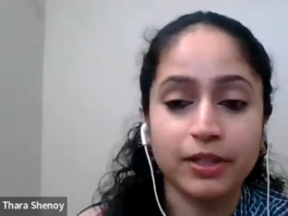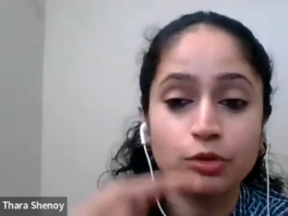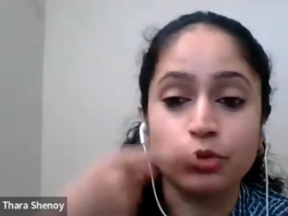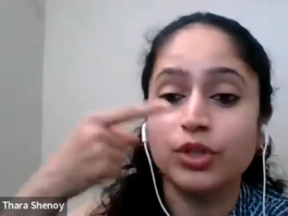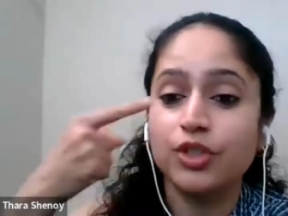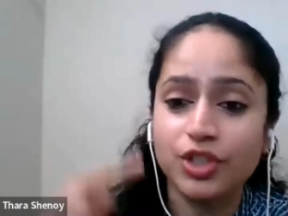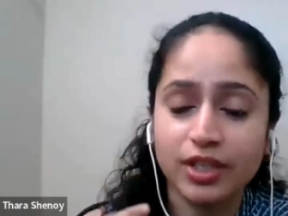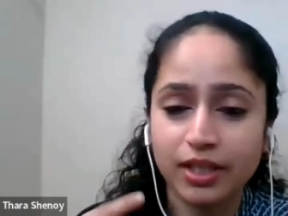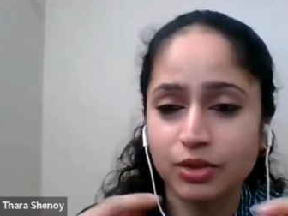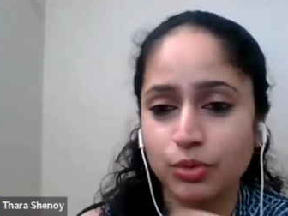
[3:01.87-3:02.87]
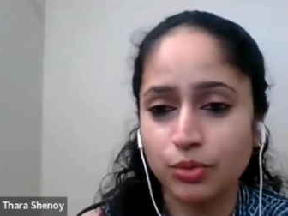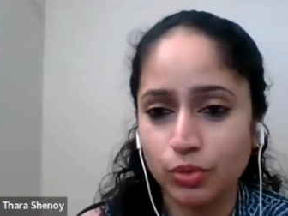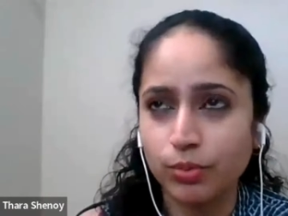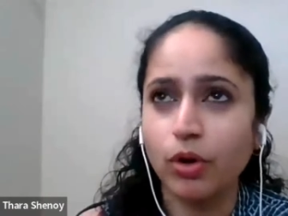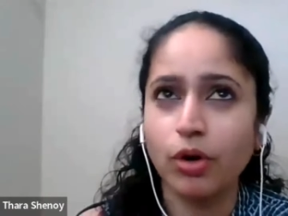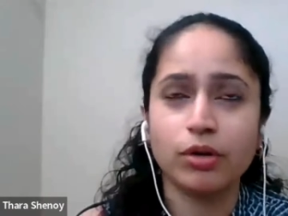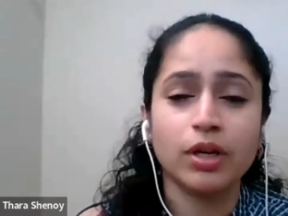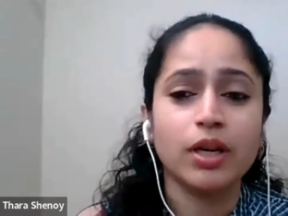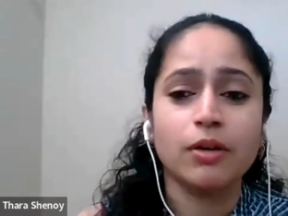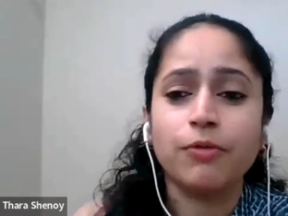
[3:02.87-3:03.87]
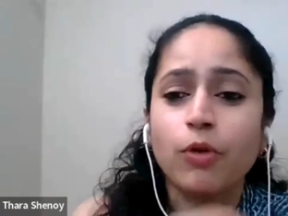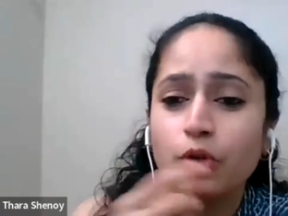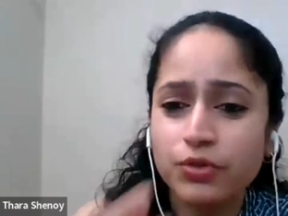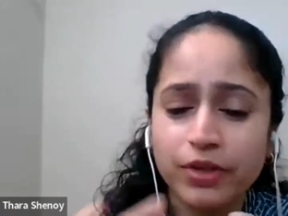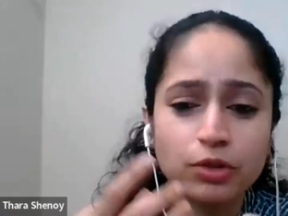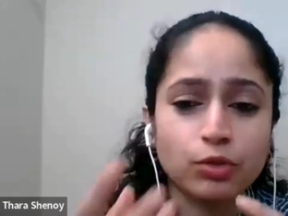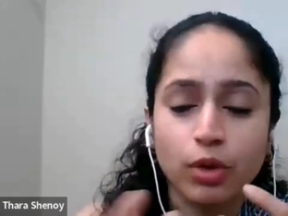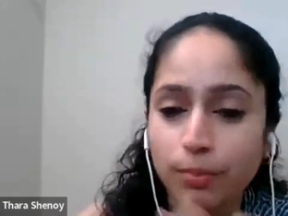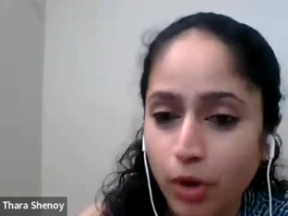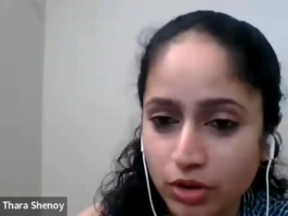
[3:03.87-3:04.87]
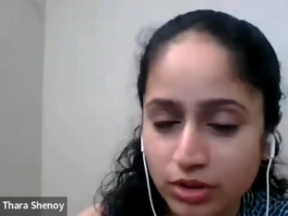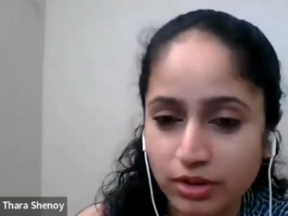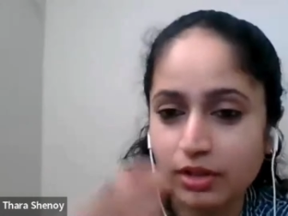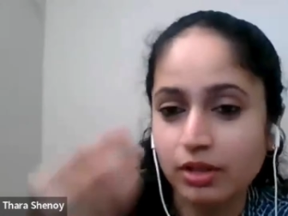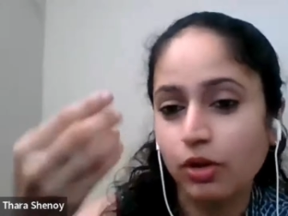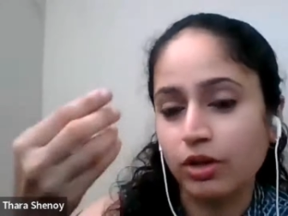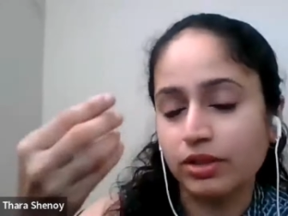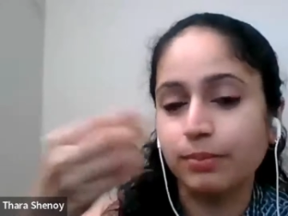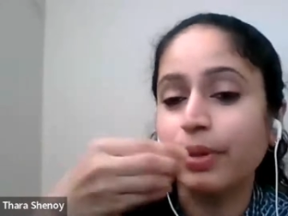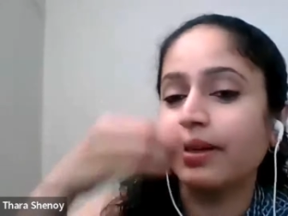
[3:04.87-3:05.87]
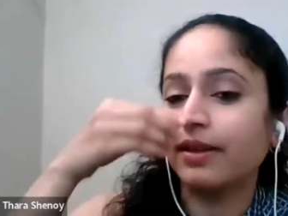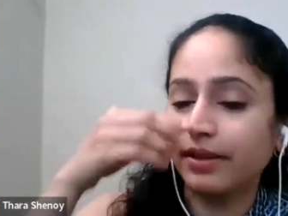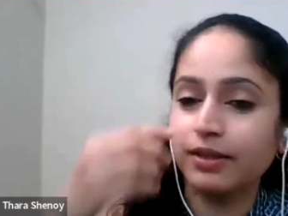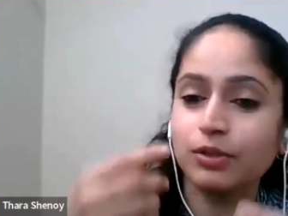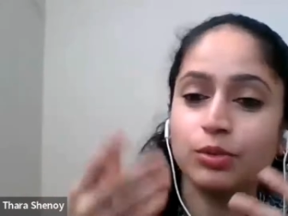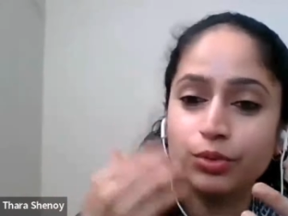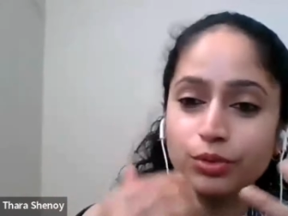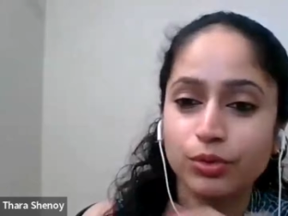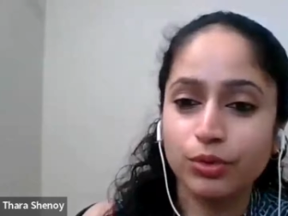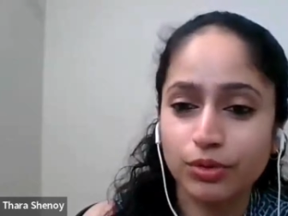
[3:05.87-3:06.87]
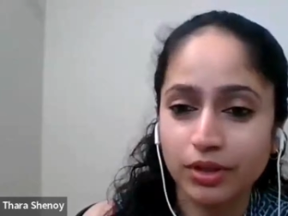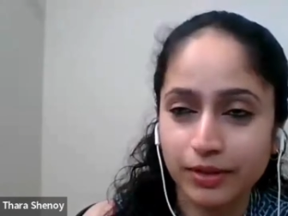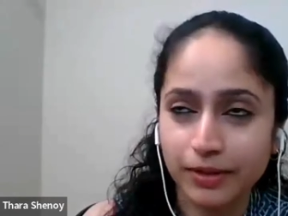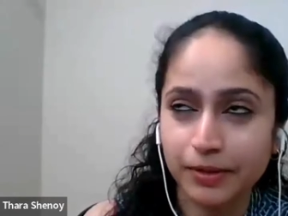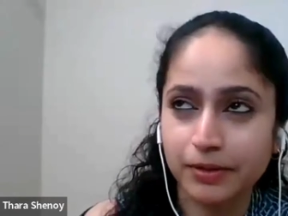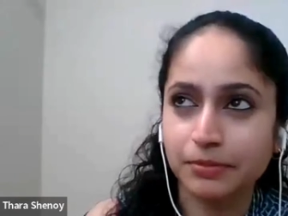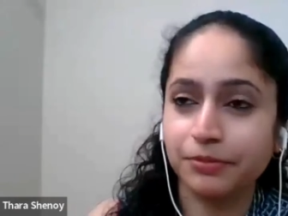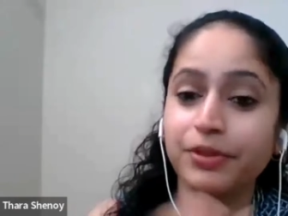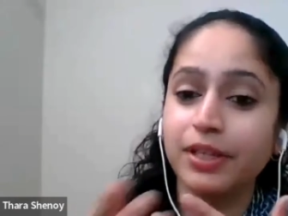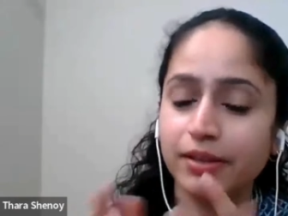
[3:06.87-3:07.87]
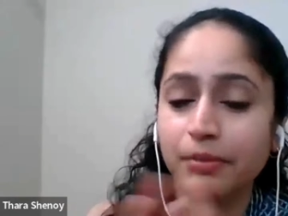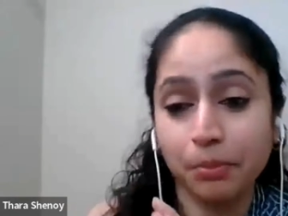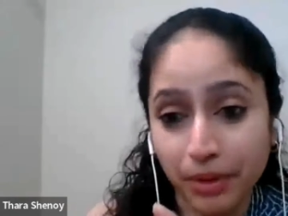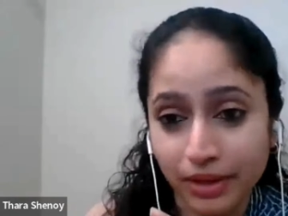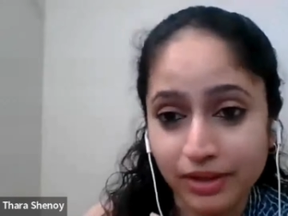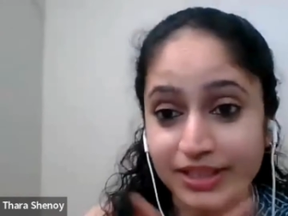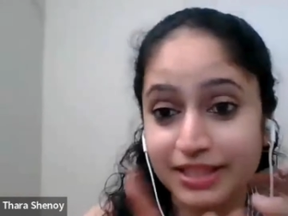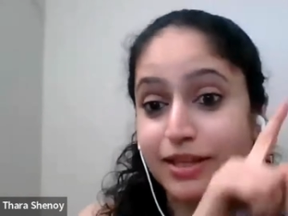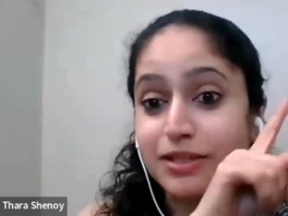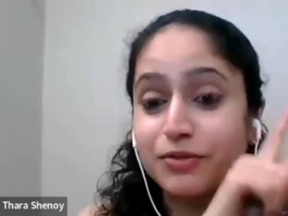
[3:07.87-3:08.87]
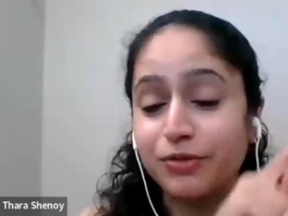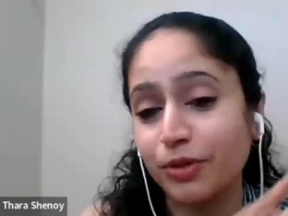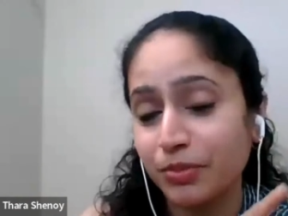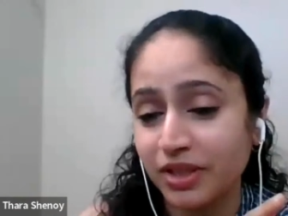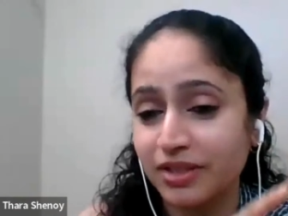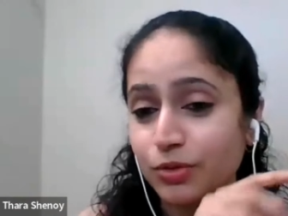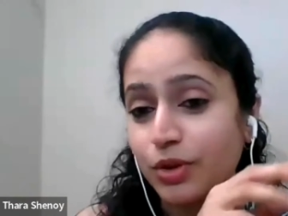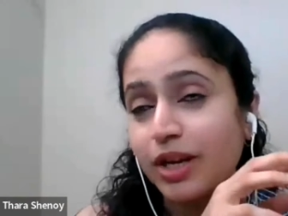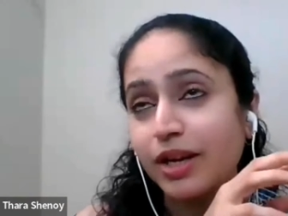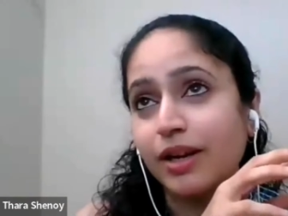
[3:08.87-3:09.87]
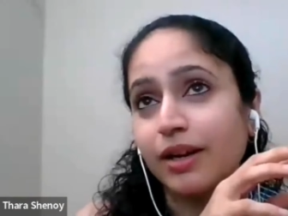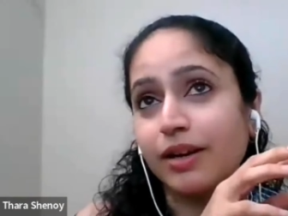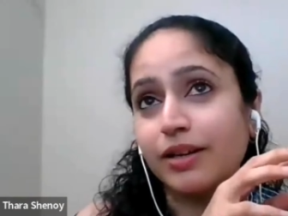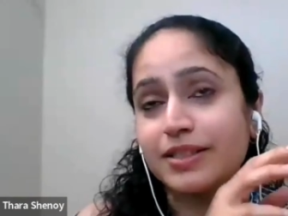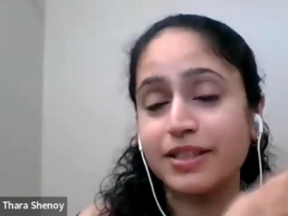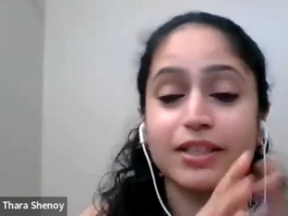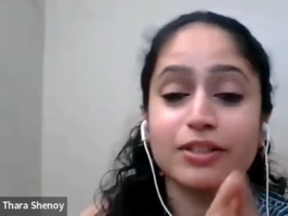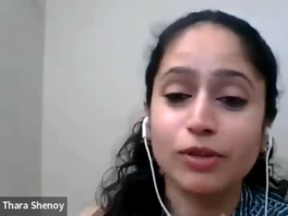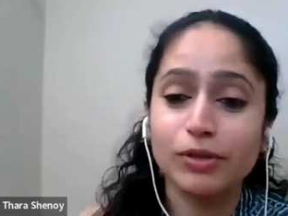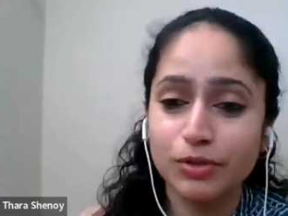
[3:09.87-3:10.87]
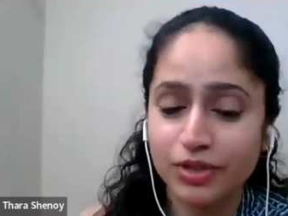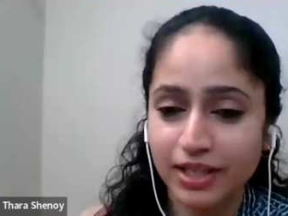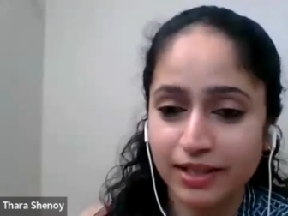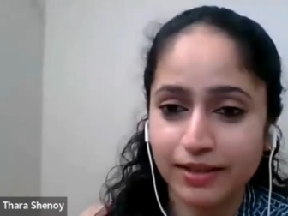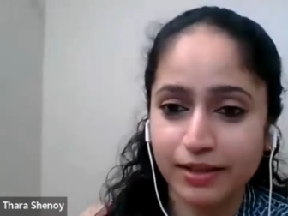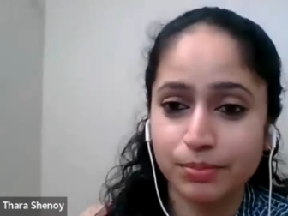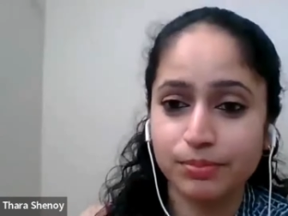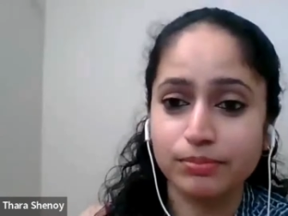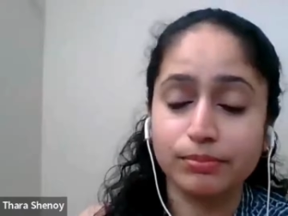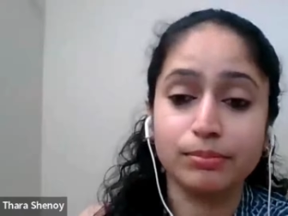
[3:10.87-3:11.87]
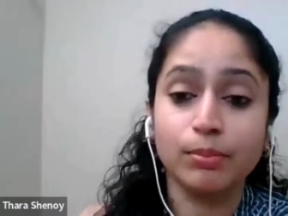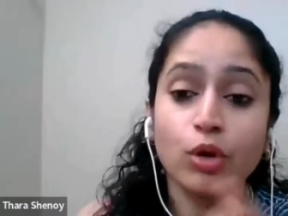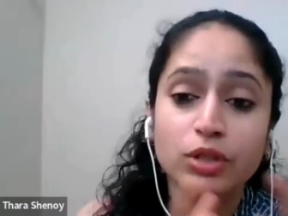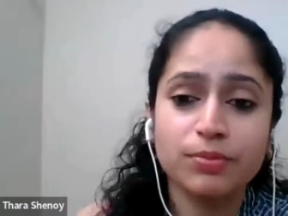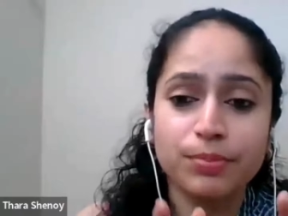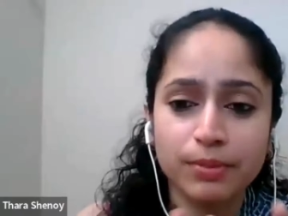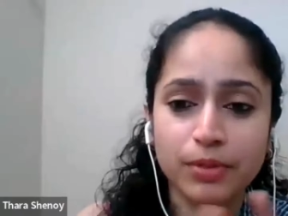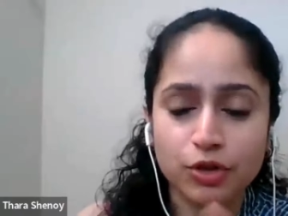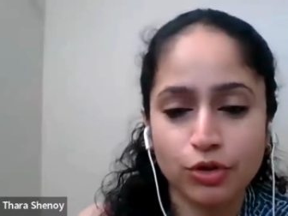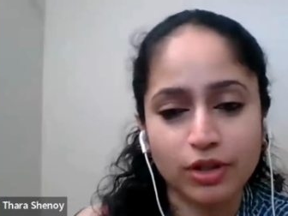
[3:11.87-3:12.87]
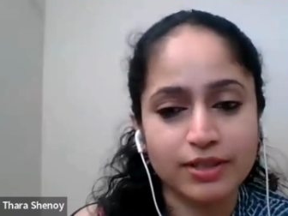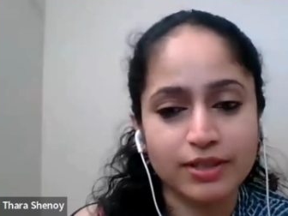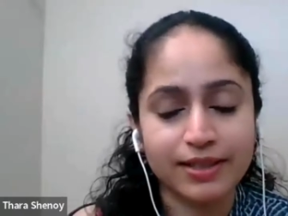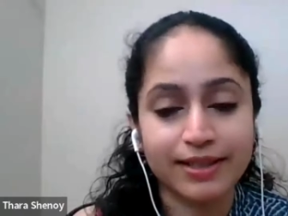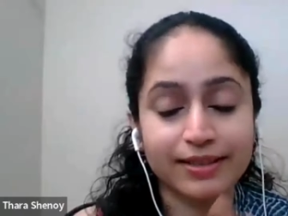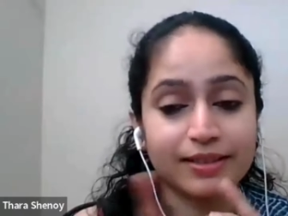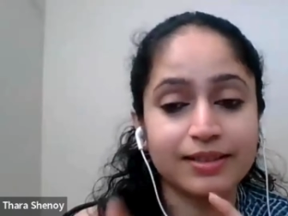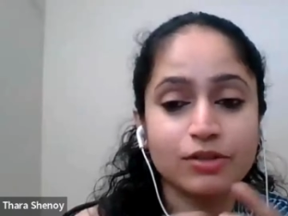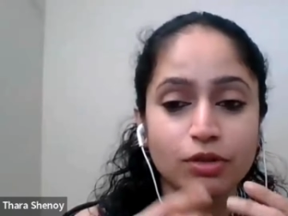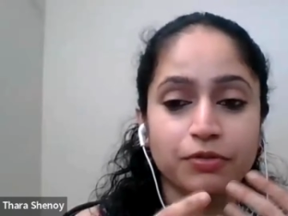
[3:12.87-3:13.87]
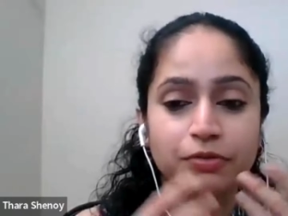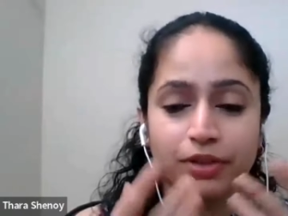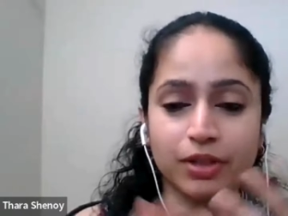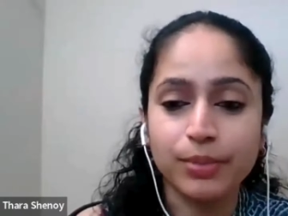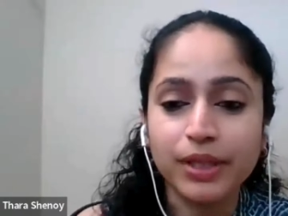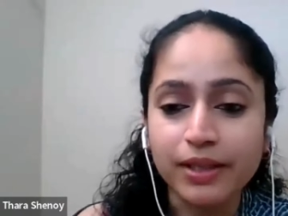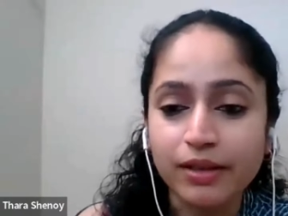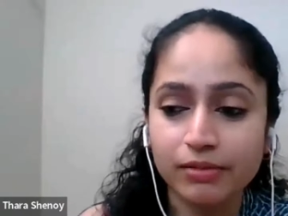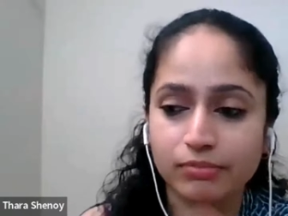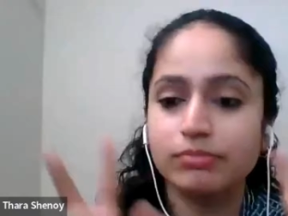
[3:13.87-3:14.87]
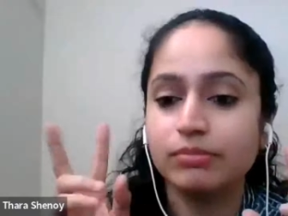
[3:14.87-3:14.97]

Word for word: fed through a GI tube or force-fed through a bottle or the Pallade to, feed milk, it starts from there. So studies also say that most premature kids are at the risk of being